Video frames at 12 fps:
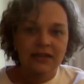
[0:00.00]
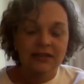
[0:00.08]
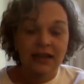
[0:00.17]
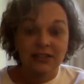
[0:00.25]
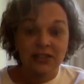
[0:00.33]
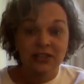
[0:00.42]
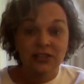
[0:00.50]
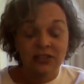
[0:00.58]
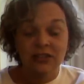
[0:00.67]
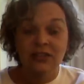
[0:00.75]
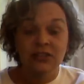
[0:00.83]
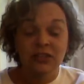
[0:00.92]
a
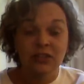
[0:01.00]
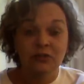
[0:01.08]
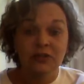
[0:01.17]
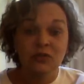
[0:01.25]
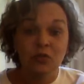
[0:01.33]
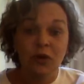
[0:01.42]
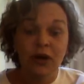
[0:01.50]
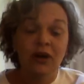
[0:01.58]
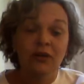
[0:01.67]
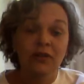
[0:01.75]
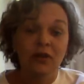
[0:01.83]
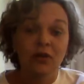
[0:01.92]
digestion issue. It's
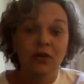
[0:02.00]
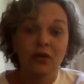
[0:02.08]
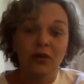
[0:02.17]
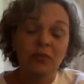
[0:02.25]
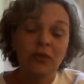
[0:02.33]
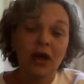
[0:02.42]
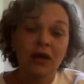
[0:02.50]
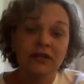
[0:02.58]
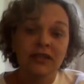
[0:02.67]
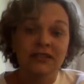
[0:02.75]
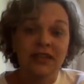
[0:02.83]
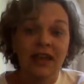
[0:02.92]
where their
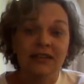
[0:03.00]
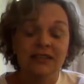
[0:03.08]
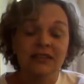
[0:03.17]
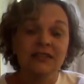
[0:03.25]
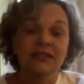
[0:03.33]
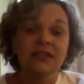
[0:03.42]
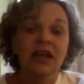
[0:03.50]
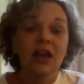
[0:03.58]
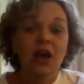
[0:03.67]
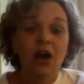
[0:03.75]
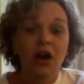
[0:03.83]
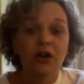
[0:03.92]
intestines
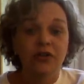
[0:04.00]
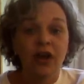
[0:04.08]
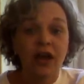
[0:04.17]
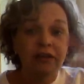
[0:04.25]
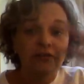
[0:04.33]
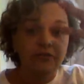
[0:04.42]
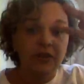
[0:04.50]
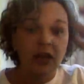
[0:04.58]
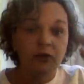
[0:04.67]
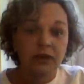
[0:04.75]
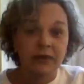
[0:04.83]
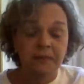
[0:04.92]
are not
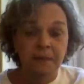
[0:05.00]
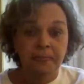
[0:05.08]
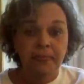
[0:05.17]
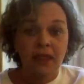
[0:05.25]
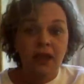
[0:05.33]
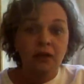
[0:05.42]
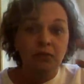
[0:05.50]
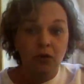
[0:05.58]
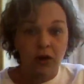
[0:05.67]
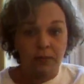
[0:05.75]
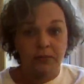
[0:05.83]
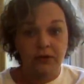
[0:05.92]
flowing
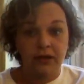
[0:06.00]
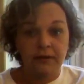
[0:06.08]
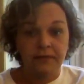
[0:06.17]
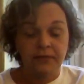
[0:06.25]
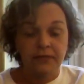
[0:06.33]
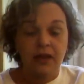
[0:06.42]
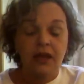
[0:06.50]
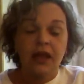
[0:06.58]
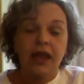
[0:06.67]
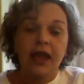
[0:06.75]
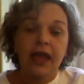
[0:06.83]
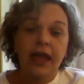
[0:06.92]
properly.
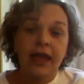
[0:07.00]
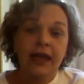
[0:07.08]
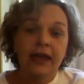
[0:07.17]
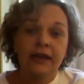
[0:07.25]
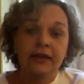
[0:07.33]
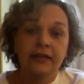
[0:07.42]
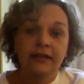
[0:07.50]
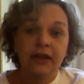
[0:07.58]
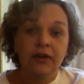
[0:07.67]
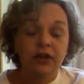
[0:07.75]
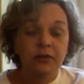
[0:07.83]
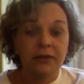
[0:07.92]
And
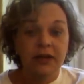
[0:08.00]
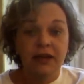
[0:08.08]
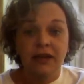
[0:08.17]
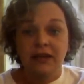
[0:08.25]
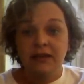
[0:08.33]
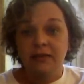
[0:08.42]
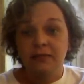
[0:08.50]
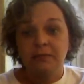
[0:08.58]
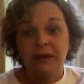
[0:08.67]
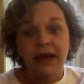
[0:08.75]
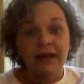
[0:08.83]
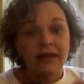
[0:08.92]
there could be
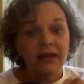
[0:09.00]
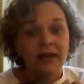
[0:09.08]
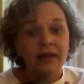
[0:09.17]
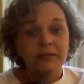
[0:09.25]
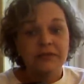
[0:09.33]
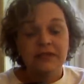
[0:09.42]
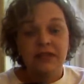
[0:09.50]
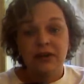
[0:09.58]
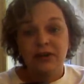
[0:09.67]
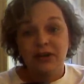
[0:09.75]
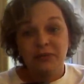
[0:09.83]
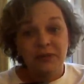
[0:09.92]
backups,
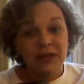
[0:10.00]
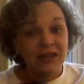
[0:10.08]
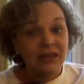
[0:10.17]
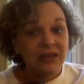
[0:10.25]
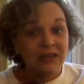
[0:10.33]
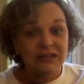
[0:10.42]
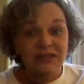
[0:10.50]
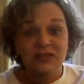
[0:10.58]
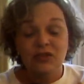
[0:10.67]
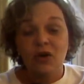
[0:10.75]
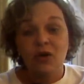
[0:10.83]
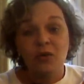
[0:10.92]
there could be
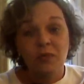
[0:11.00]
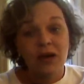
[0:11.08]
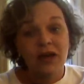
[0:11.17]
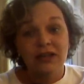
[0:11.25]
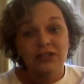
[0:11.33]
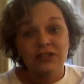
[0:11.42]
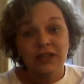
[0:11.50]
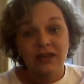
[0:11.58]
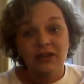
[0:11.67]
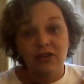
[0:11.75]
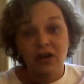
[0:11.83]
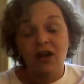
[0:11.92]
so much
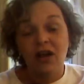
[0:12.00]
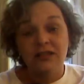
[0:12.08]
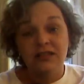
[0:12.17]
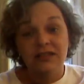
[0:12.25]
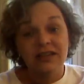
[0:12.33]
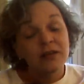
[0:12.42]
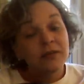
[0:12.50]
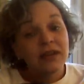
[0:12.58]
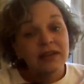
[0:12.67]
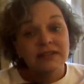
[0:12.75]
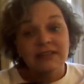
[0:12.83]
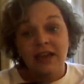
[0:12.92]
that could cause
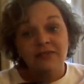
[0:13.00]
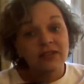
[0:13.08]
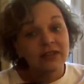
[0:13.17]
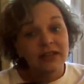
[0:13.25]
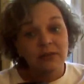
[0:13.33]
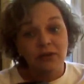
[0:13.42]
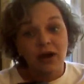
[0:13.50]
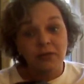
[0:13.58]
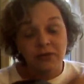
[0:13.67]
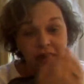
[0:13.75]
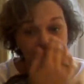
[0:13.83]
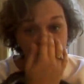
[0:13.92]
it. Definitely
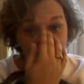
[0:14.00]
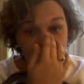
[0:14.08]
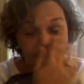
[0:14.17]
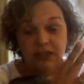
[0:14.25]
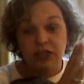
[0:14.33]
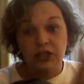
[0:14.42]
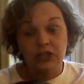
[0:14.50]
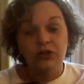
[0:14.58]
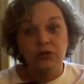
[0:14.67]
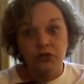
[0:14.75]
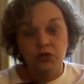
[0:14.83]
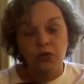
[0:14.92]
improper diet is a
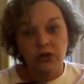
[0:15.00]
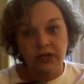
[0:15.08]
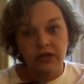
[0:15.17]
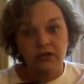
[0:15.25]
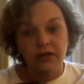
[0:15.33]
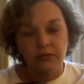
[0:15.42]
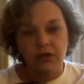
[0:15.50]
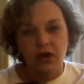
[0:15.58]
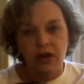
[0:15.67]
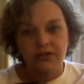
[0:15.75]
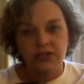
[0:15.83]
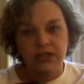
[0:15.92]
huge ordeal that would
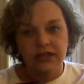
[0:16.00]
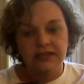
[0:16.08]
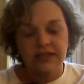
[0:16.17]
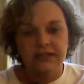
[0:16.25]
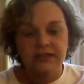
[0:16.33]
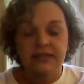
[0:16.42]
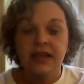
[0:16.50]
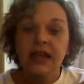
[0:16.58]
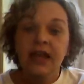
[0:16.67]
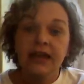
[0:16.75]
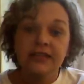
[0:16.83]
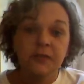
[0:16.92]
cause GI stasis,
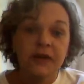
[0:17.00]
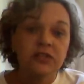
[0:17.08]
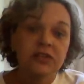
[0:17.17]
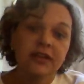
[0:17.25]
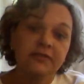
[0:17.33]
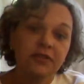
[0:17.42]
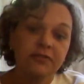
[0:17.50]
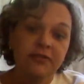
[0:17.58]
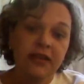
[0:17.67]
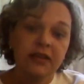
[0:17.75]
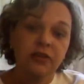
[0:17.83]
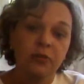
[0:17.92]
especially if you're
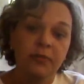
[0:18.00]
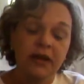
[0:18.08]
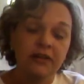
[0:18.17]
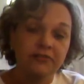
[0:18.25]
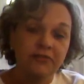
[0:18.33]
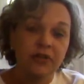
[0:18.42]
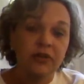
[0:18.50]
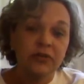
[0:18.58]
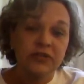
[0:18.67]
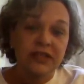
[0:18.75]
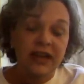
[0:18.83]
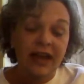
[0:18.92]
feeding your bunny
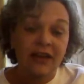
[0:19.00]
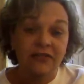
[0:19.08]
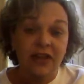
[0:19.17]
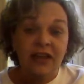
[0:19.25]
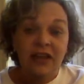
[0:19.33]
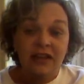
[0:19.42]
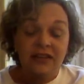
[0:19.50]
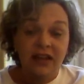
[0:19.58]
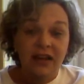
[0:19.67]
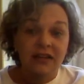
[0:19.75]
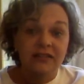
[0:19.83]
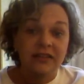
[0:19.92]
foods that have
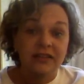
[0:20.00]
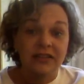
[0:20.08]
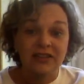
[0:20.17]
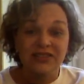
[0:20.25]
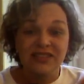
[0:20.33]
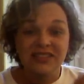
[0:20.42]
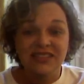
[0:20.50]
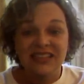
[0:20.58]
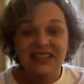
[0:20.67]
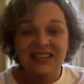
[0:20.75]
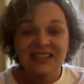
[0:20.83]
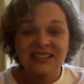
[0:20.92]
the little
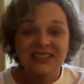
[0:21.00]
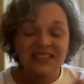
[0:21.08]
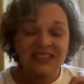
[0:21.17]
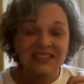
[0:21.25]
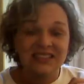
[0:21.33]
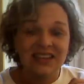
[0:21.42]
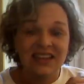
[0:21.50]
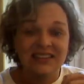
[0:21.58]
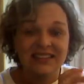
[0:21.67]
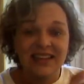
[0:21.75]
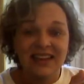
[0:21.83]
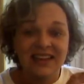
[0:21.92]
seeds
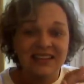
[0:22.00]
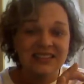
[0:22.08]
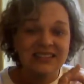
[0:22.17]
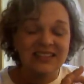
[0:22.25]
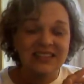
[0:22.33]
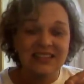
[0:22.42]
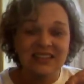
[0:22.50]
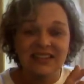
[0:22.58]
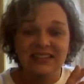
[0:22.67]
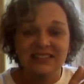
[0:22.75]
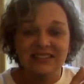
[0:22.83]
and nuts and